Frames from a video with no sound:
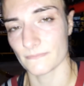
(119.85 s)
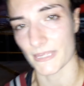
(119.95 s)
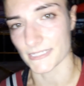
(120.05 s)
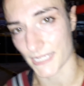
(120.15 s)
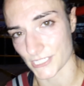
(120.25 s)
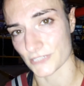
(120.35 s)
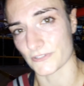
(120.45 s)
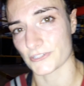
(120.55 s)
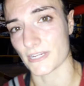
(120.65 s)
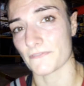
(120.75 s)
meditation
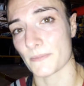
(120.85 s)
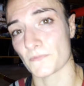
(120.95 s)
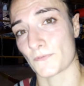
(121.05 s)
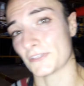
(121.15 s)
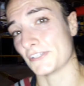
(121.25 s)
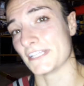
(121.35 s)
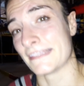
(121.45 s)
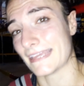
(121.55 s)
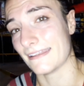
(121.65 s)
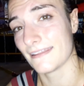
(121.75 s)
retreat right before learning
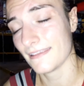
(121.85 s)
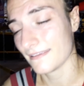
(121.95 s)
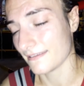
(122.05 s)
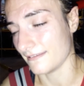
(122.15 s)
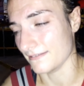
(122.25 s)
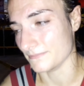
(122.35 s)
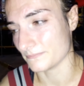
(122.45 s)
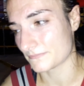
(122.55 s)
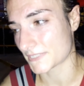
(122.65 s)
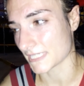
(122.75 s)
that,
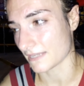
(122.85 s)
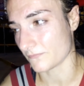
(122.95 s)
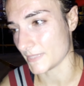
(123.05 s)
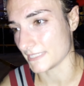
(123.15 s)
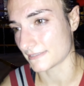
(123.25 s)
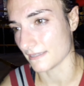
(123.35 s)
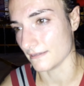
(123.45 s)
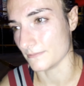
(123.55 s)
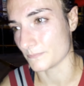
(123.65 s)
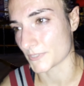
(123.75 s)
to give me some